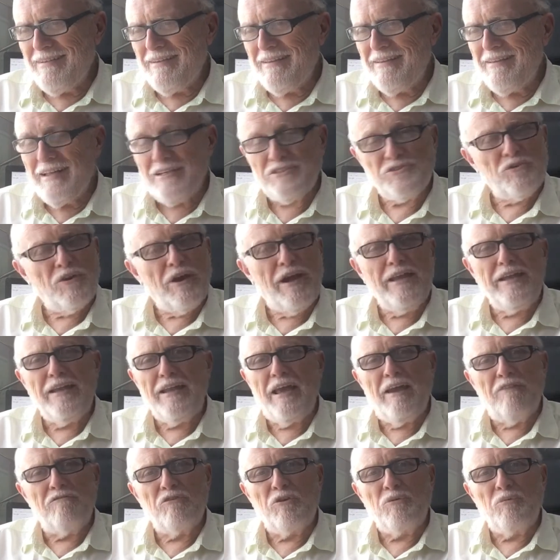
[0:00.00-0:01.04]
That's right,
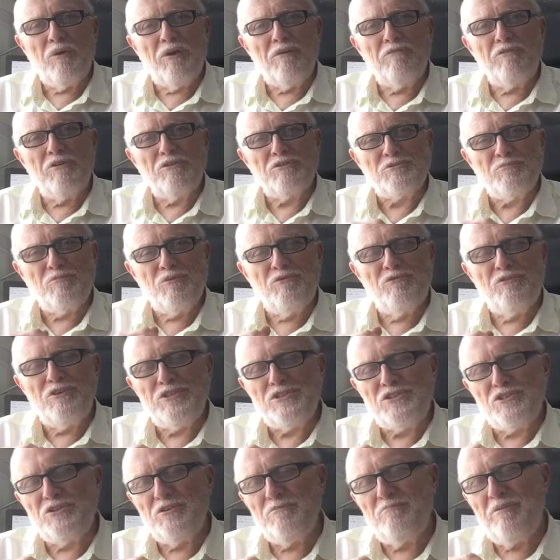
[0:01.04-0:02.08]
every one of those
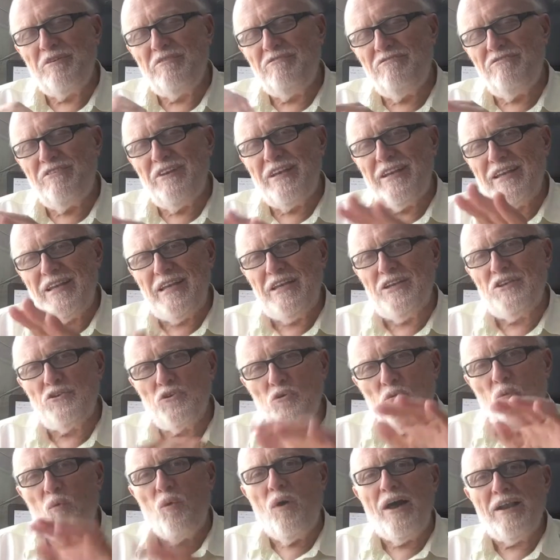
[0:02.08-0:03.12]
movies could be fit into
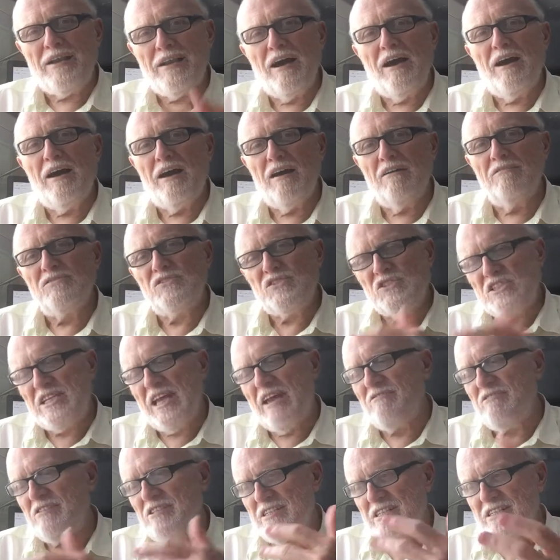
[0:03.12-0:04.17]
one of
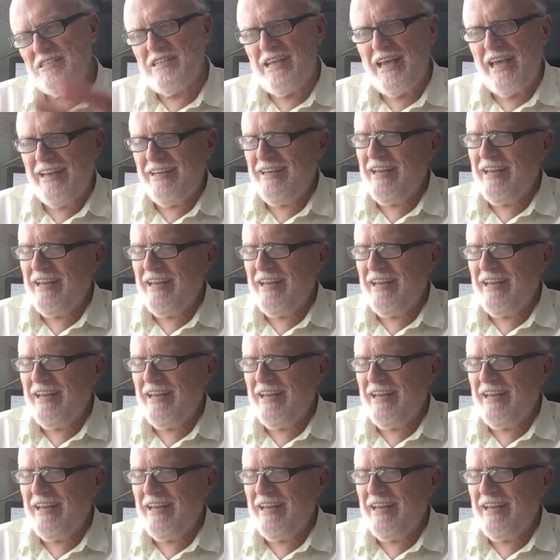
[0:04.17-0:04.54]
7 to 10.